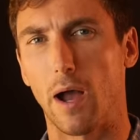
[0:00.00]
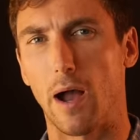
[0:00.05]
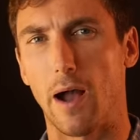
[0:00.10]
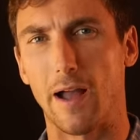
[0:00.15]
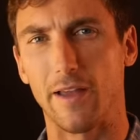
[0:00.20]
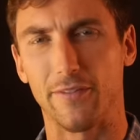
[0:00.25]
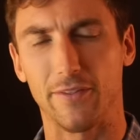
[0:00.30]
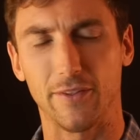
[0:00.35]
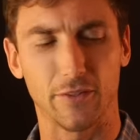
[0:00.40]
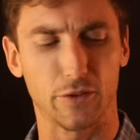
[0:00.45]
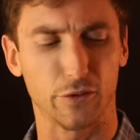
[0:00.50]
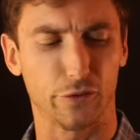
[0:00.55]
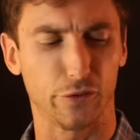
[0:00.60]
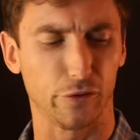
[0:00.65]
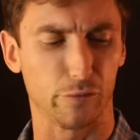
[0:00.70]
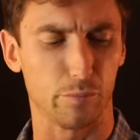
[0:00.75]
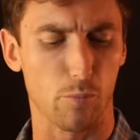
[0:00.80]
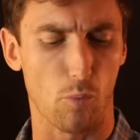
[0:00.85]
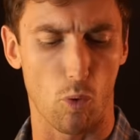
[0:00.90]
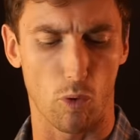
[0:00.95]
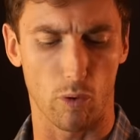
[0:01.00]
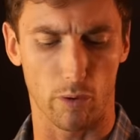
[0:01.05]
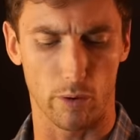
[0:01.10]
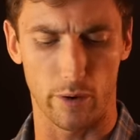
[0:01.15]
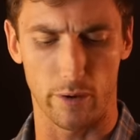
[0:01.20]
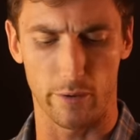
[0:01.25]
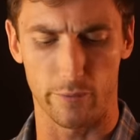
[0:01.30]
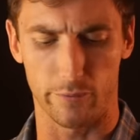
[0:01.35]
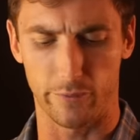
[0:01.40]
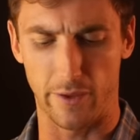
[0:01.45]
Uh, I think this is more
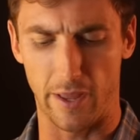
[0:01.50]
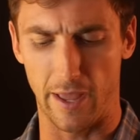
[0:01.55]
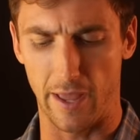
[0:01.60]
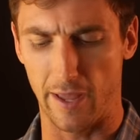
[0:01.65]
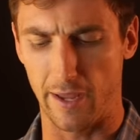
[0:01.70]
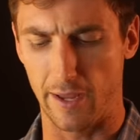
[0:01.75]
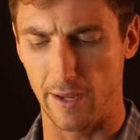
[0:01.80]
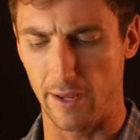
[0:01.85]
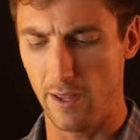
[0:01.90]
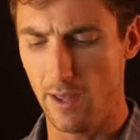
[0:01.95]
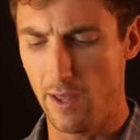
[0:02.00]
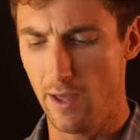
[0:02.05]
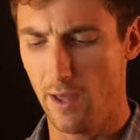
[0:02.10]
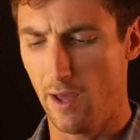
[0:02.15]
of a